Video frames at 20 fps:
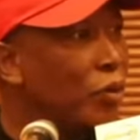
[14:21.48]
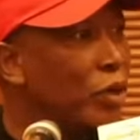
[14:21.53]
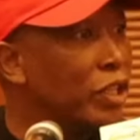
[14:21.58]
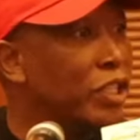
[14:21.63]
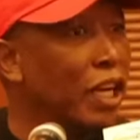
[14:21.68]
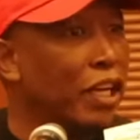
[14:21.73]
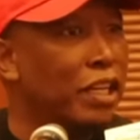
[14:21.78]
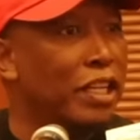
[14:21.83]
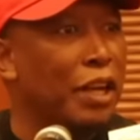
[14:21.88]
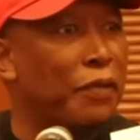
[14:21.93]
We
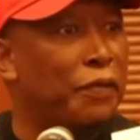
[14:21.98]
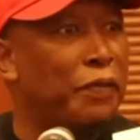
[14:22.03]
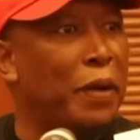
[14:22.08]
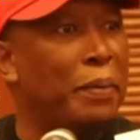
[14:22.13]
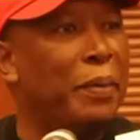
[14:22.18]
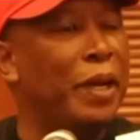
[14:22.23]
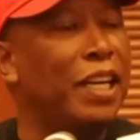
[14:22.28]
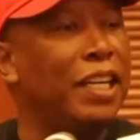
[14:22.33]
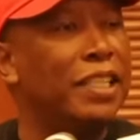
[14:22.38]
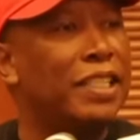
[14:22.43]
said the
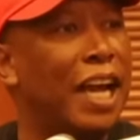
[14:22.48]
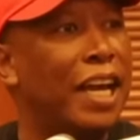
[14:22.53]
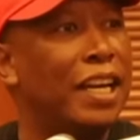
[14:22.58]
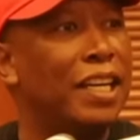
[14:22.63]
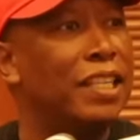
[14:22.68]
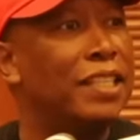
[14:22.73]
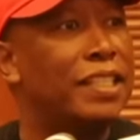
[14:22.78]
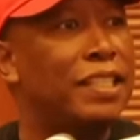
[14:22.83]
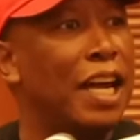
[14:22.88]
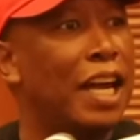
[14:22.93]
family
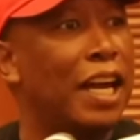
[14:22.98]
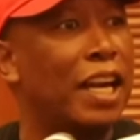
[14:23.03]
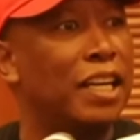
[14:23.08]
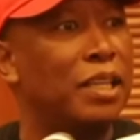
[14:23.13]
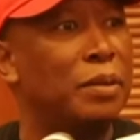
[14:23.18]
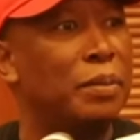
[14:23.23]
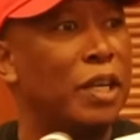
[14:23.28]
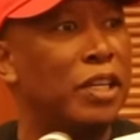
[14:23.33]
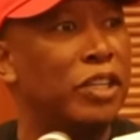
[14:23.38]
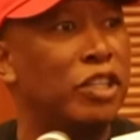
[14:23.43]
dynasty
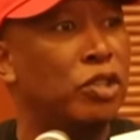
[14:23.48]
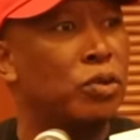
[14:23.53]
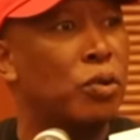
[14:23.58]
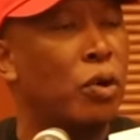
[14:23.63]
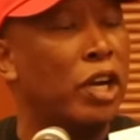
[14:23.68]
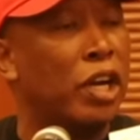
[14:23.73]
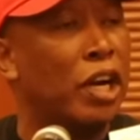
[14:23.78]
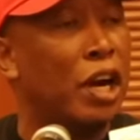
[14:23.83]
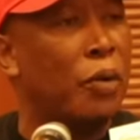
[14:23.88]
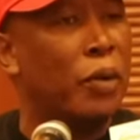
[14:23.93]
arrangement is
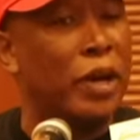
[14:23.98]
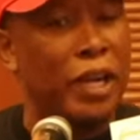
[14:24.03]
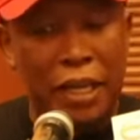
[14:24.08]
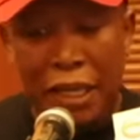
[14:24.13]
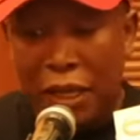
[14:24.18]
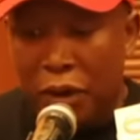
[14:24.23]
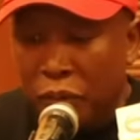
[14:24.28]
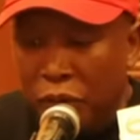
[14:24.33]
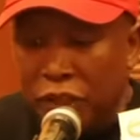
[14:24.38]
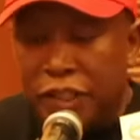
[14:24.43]
going away.
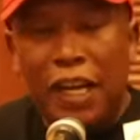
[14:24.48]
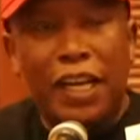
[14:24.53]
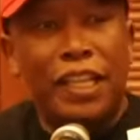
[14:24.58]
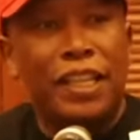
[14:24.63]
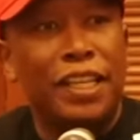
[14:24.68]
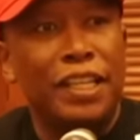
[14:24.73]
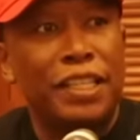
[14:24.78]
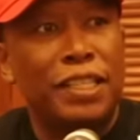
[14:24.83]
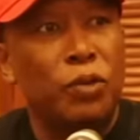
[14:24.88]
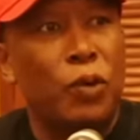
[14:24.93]
We
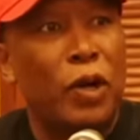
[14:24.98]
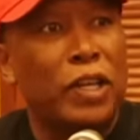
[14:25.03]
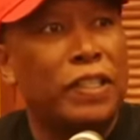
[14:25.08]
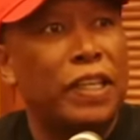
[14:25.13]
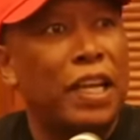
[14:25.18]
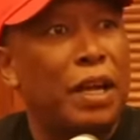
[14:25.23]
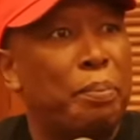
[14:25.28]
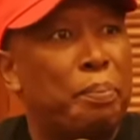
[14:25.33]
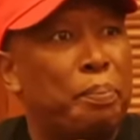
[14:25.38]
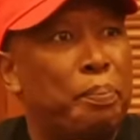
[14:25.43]
said this
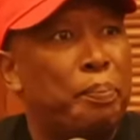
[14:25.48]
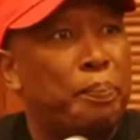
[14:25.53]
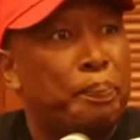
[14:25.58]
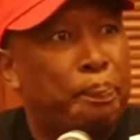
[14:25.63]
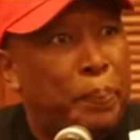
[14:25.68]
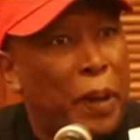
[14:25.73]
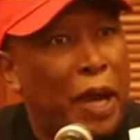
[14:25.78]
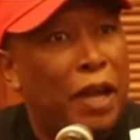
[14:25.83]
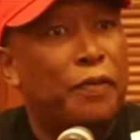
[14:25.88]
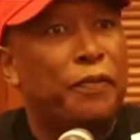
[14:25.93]
was a
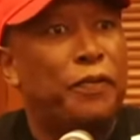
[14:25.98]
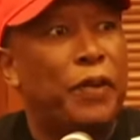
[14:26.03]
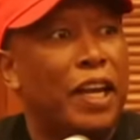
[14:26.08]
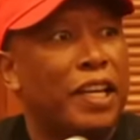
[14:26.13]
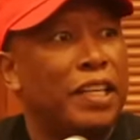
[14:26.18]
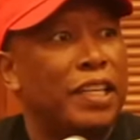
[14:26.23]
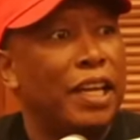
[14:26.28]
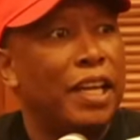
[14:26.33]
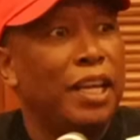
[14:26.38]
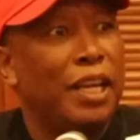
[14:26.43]

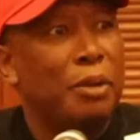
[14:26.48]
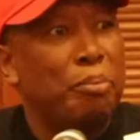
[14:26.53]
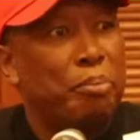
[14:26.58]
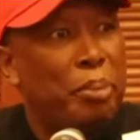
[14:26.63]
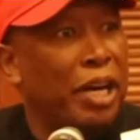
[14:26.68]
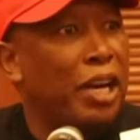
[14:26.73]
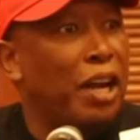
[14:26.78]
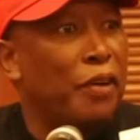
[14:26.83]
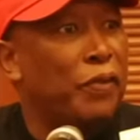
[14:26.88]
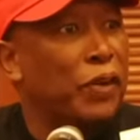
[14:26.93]
perfect
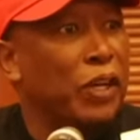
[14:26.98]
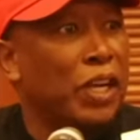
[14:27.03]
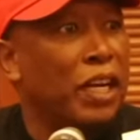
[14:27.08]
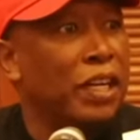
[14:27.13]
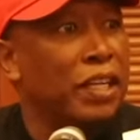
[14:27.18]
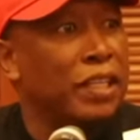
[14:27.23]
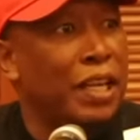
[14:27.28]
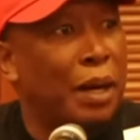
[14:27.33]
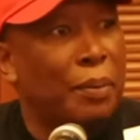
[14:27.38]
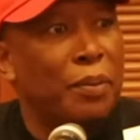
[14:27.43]
Pan
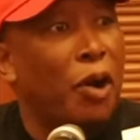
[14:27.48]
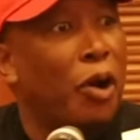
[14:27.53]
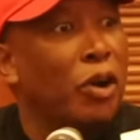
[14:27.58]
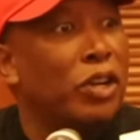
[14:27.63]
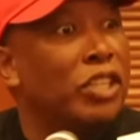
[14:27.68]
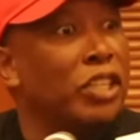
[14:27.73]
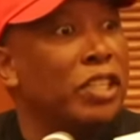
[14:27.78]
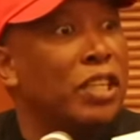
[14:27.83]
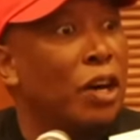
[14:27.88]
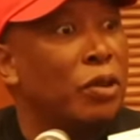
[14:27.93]
Africanist, I'm
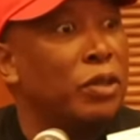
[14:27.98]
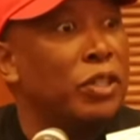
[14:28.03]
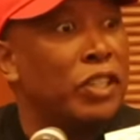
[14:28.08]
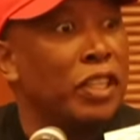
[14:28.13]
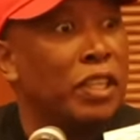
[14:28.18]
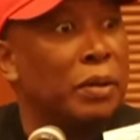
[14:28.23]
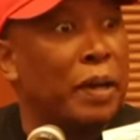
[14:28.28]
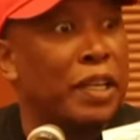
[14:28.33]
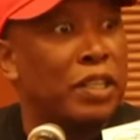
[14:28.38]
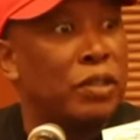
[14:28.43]
not
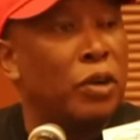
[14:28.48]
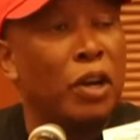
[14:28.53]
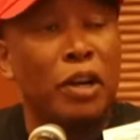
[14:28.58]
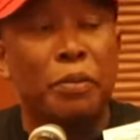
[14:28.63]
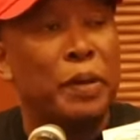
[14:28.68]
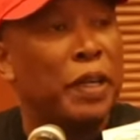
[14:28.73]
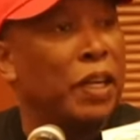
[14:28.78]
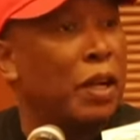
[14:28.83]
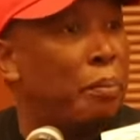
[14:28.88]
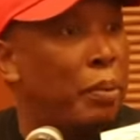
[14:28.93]
denouncing him as
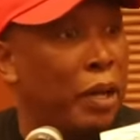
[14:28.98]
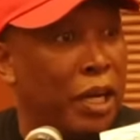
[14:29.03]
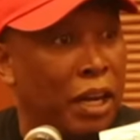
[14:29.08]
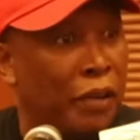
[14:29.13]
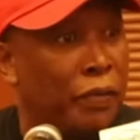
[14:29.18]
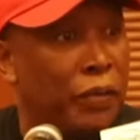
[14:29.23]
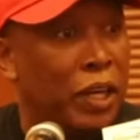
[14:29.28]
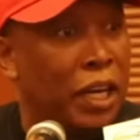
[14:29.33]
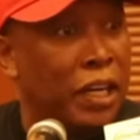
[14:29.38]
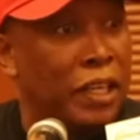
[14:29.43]
not being a Pan
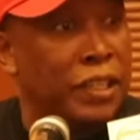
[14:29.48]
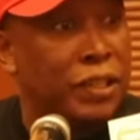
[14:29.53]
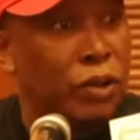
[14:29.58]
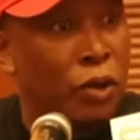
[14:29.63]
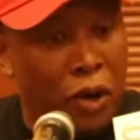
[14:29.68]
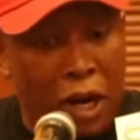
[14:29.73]
Africanist.